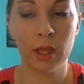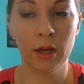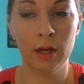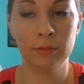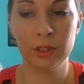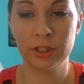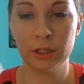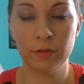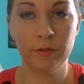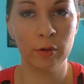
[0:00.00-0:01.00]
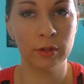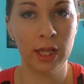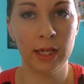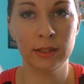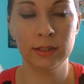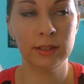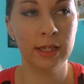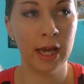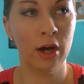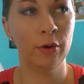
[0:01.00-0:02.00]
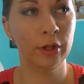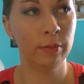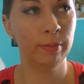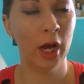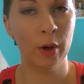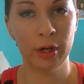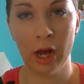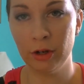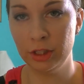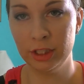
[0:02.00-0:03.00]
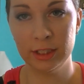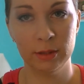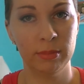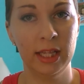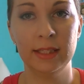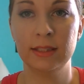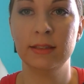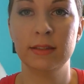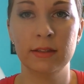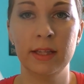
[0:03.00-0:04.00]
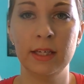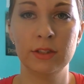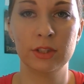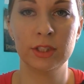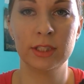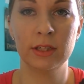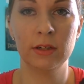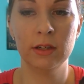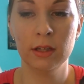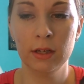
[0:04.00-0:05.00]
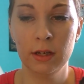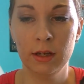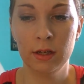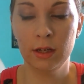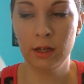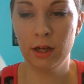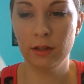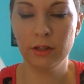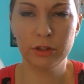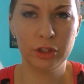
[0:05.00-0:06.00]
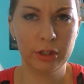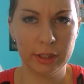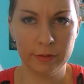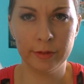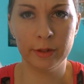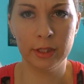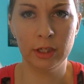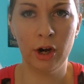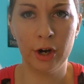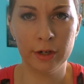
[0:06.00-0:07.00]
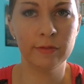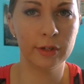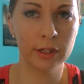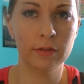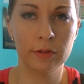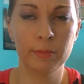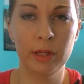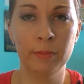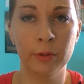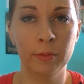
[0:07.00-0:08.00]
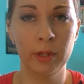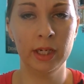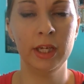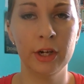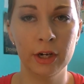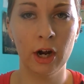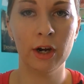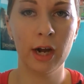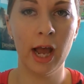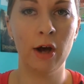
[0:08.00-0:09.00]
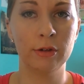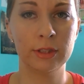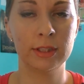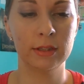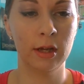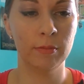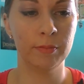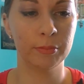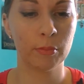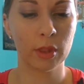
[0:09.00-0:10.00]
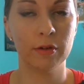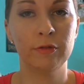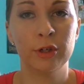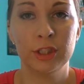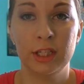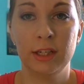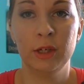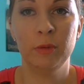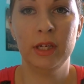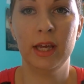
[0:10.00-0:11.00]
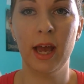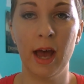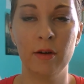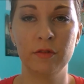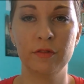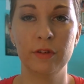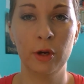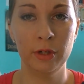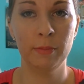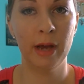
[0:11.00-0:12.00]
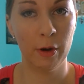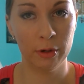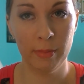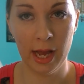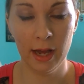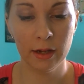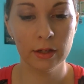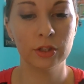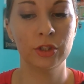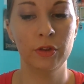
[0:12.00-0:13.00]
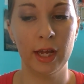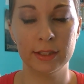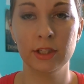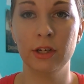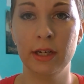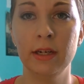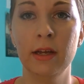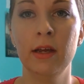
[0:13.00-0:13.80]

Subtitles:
There's still phone lines down and power outages in places, and things are still a little stressful and hard for people. But here at our house, fortunately, we have phone and power back, so that's good.